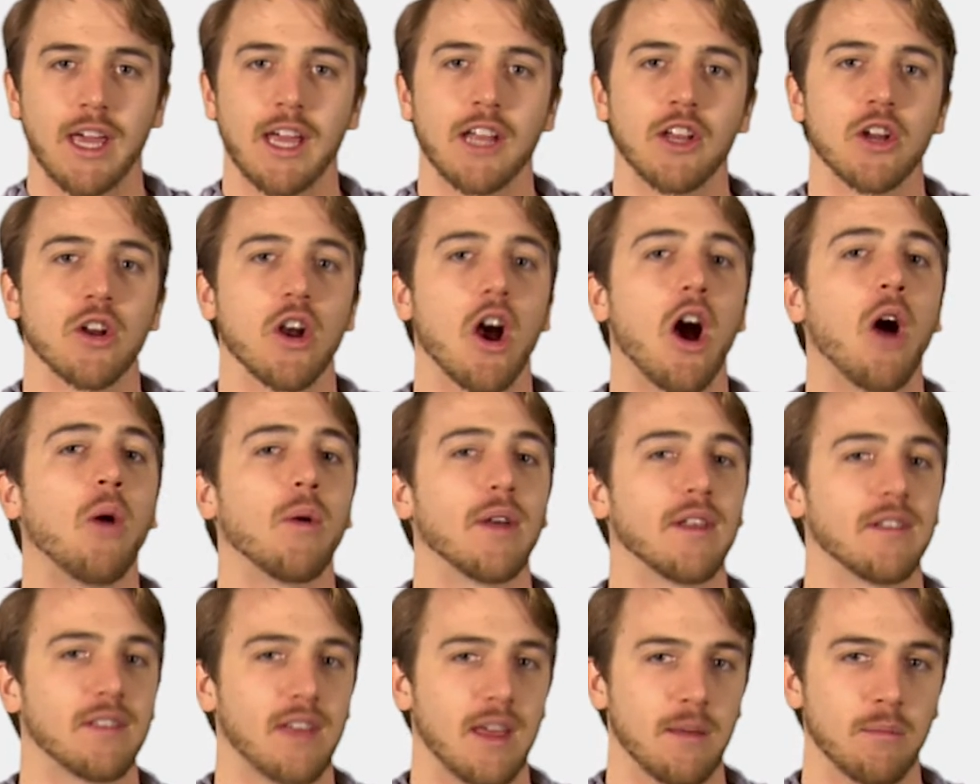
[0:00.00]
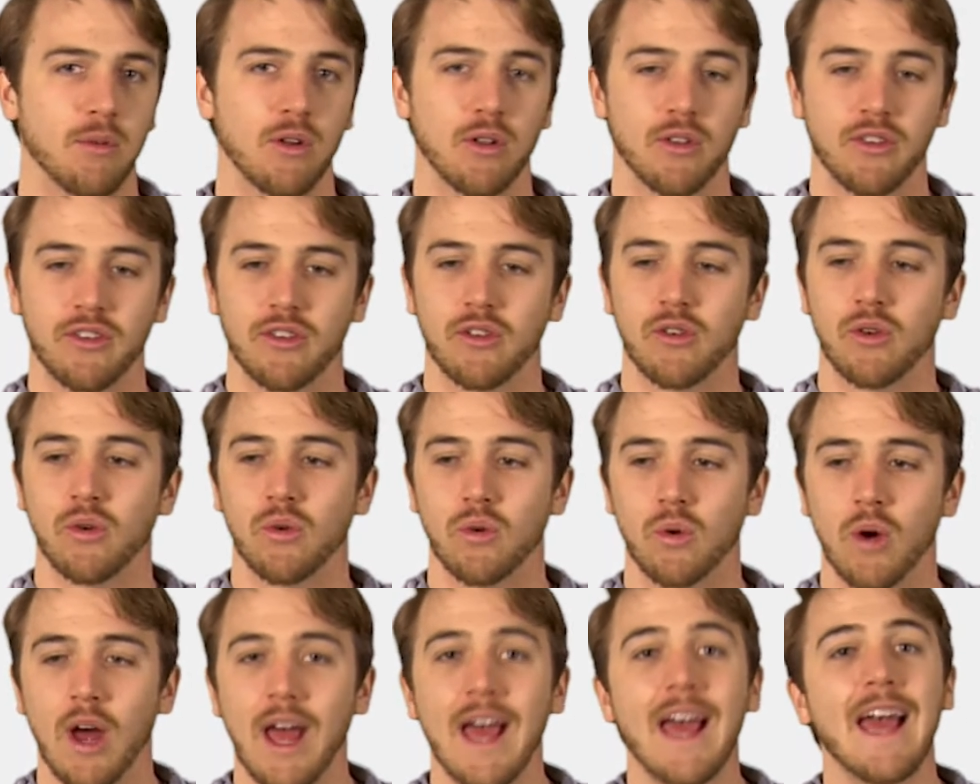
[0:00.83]
and you're always able
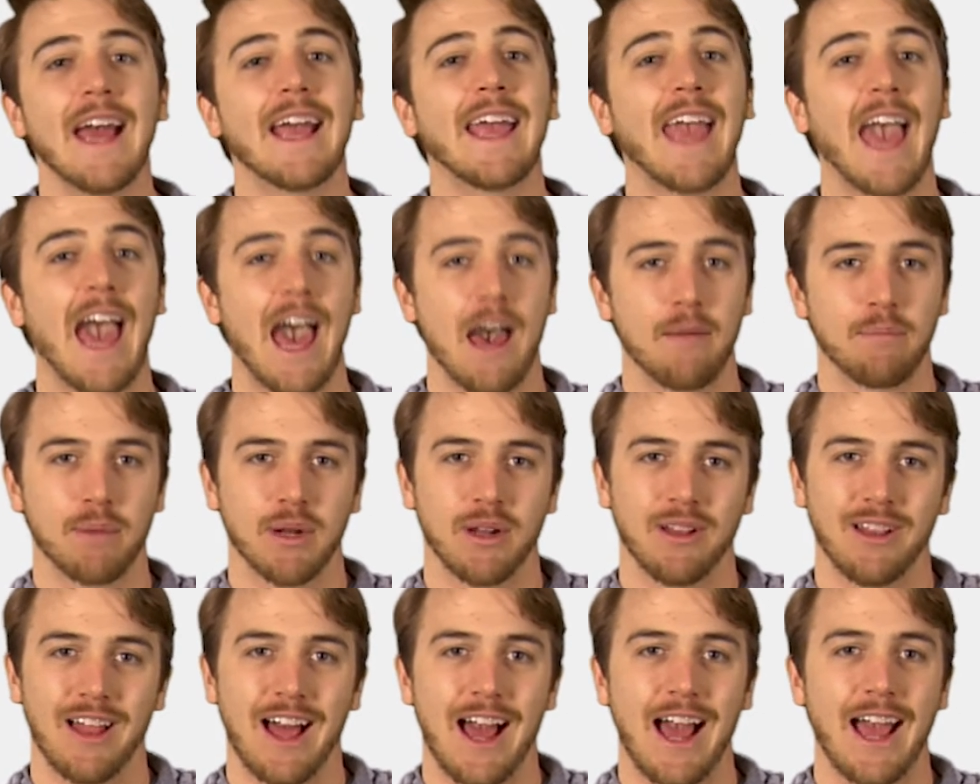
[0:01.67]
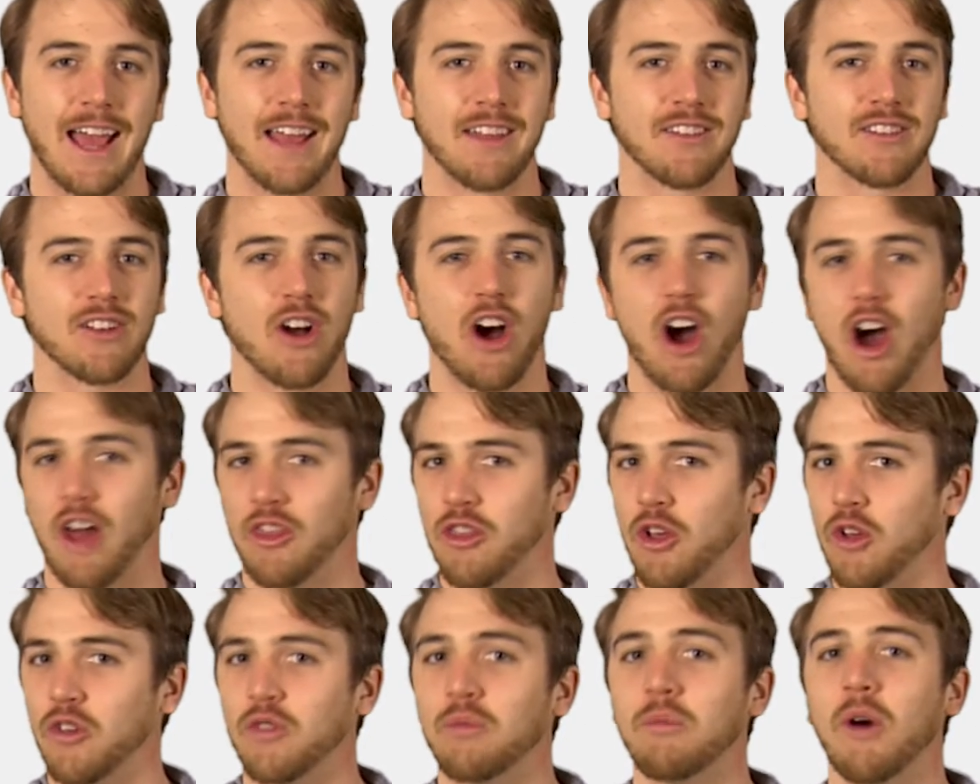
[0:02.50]
to capitalize on
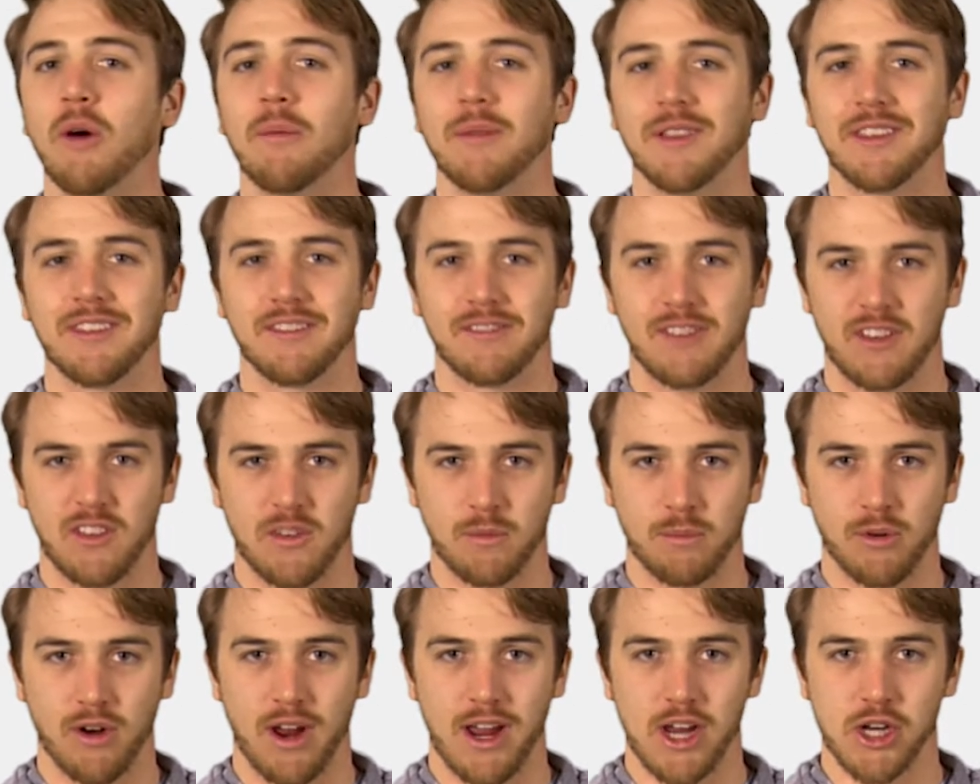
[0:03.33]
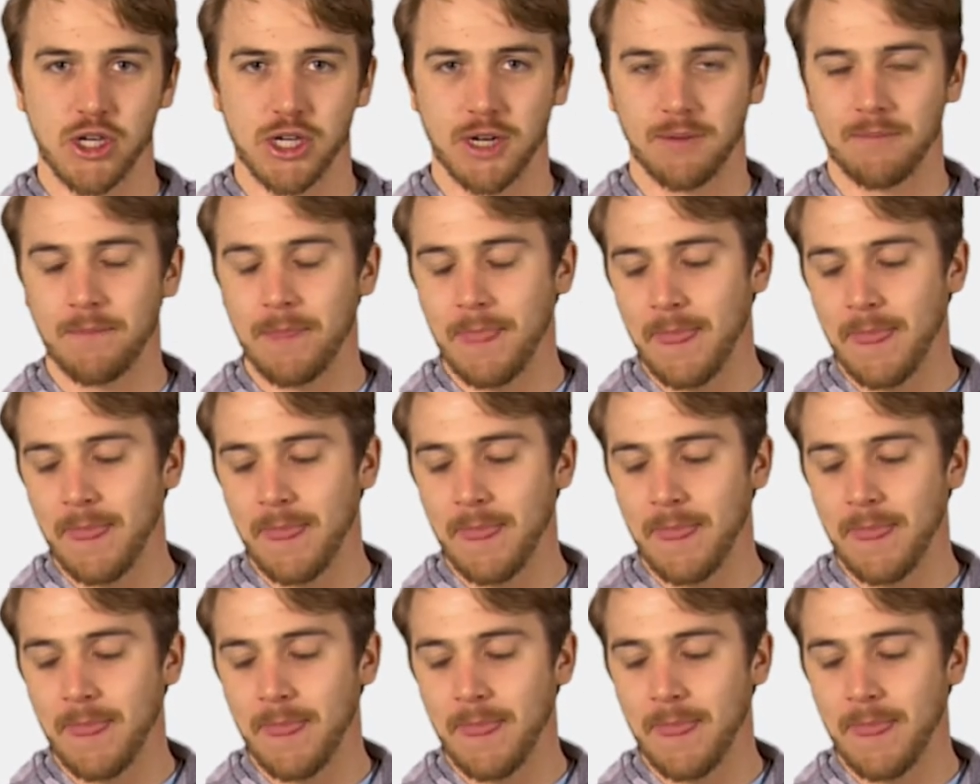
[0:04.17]
those moments of inspiration.